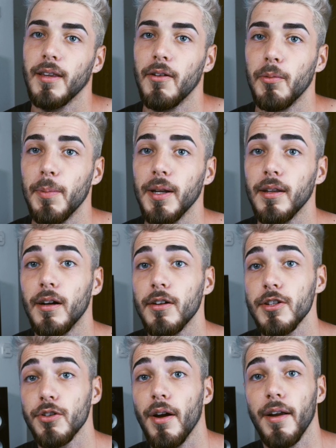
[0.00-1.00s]
never been there,
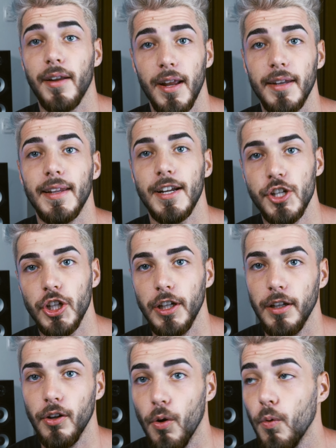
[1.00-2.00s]
so I can't
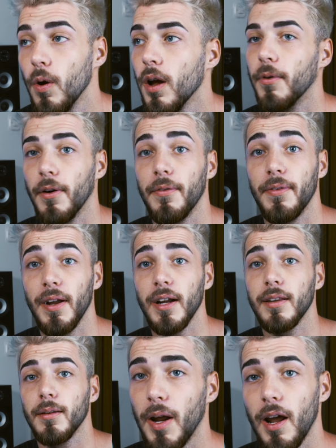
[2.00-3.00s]
actually know for a
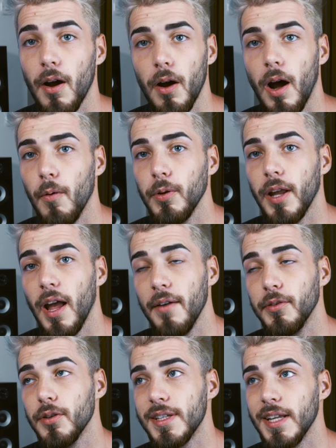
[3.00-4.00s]
fact. But I, I would
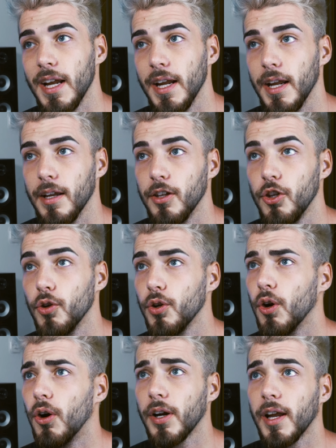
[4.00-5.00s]
have to say New
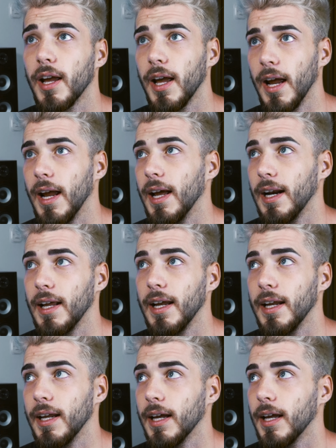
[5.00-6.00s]
York,
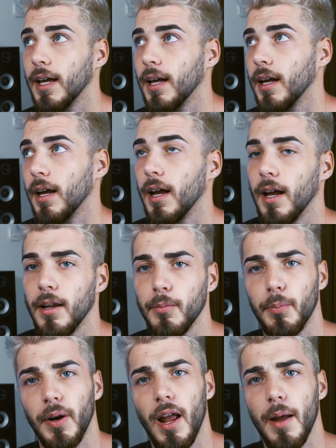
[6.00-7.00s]
LA,
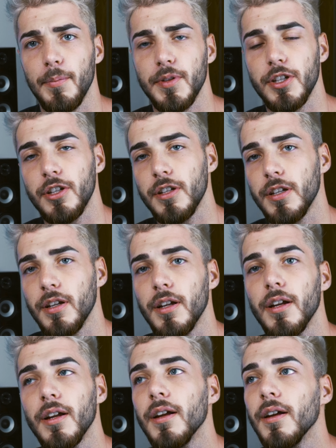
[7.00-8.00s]
and perhaps
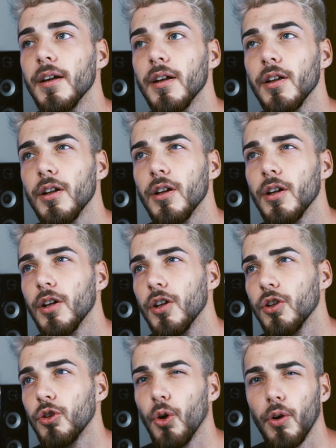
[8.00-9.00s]

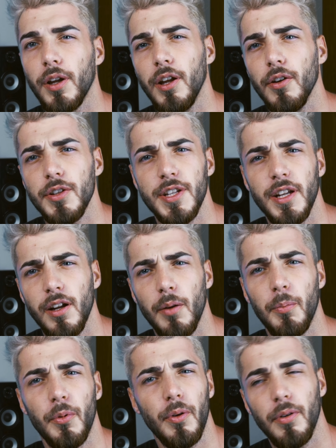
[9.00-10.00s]
Tokyo,
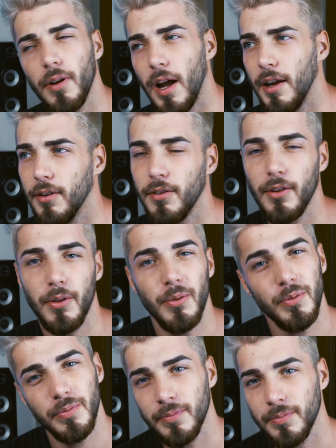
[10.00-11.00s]
Singapore, I don't know.